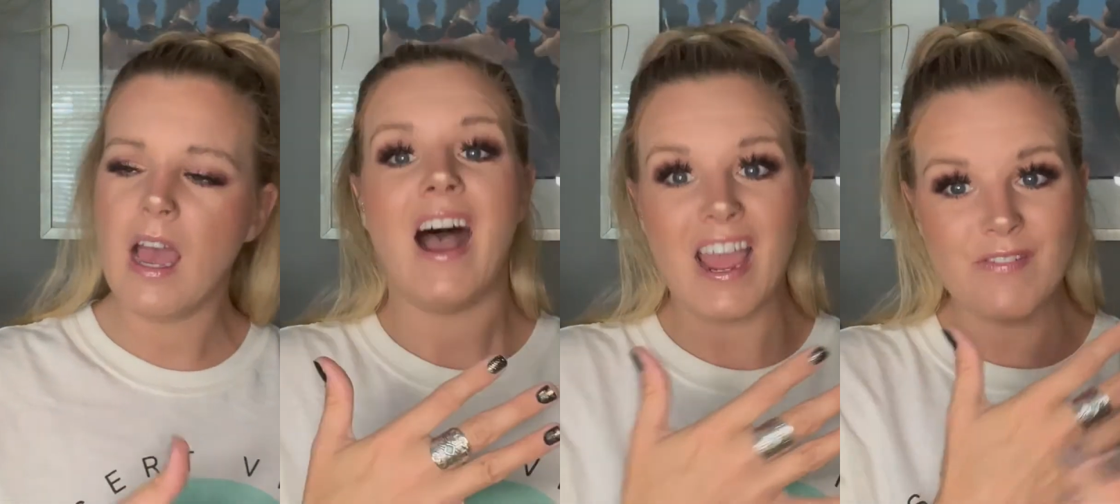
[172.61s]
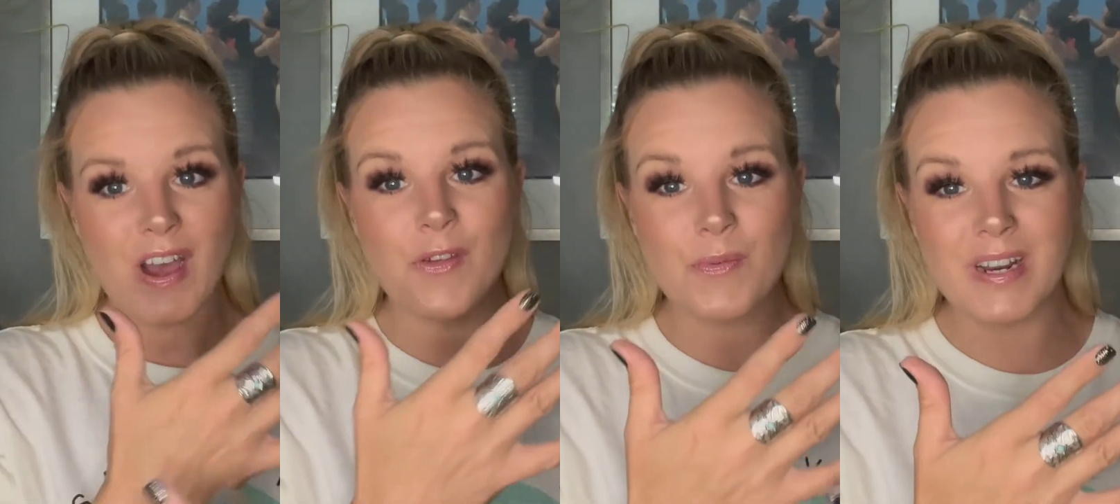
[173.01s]
I have
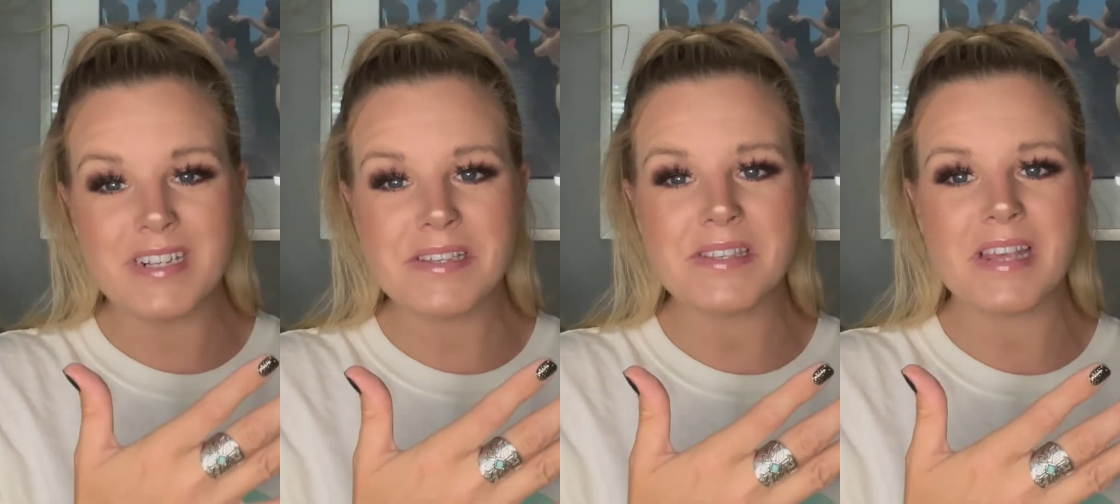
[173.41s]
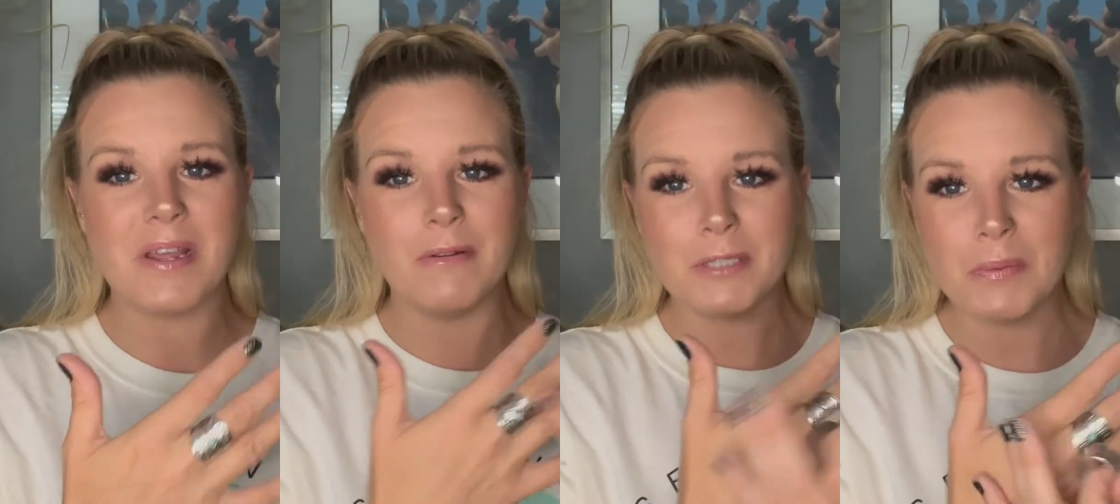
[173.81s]
other rings that I
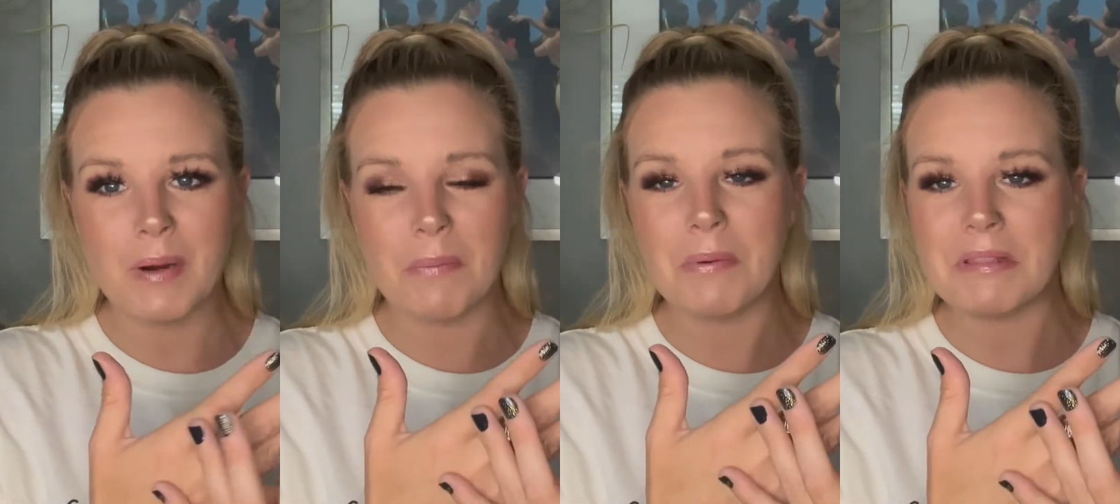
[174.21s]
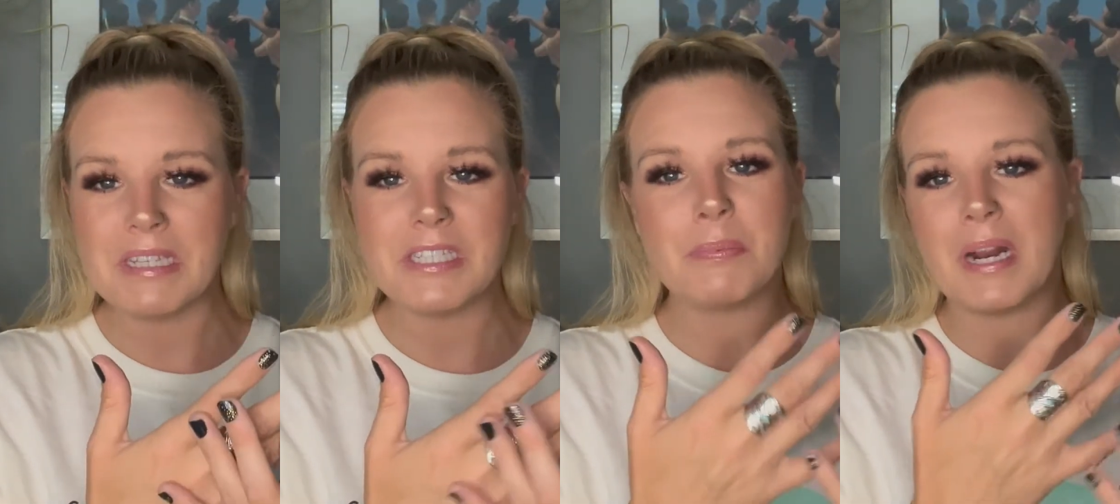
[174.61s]
usually wear with
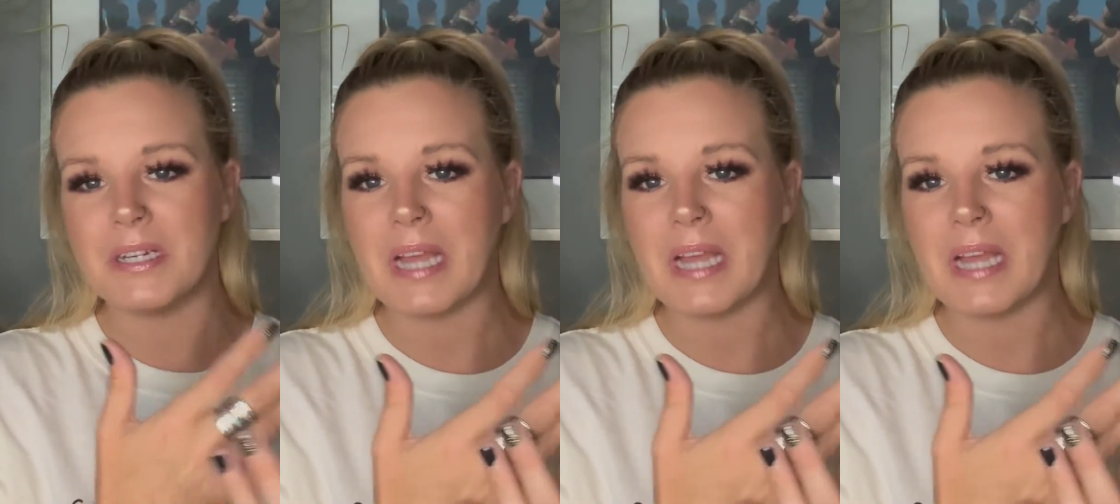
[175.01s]
these, but I,